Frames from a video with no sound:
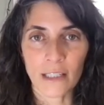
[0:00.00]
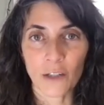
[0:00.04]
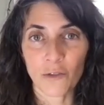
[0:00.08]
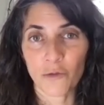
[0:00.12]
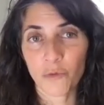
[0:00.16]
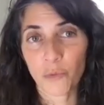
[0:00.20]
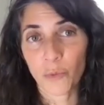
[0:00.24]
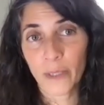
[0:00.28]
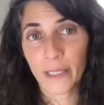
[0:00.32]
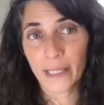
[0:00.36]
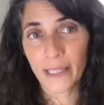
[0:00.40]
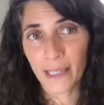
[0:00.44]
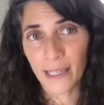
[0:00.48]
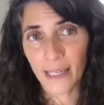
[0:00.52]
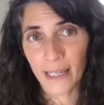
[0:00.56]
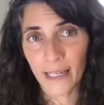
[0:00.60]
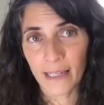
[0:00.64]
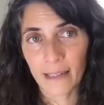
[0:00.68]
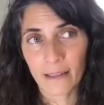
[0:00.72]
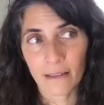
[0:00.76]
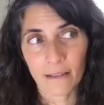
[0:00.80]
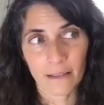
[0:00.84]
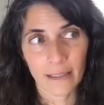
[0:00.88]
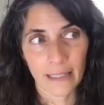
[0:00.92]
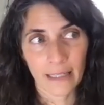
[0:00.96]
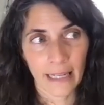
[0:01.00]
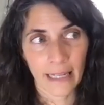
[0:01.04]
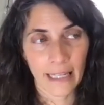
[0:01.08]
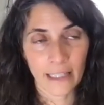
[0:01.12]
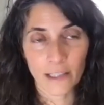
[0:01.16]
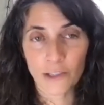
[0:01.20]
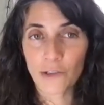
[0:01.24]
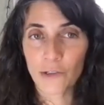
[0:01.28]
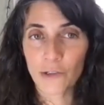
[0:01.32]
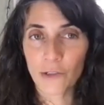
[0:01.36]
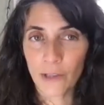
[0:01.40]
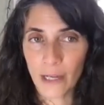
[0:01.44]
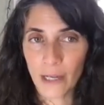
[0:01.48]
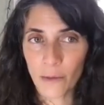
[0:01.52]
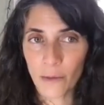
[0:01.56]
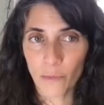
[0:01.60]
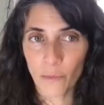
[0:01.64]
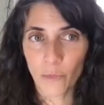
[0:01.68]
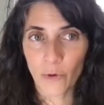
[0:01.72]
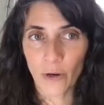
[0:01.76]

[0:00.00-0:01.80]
If we can't answer them,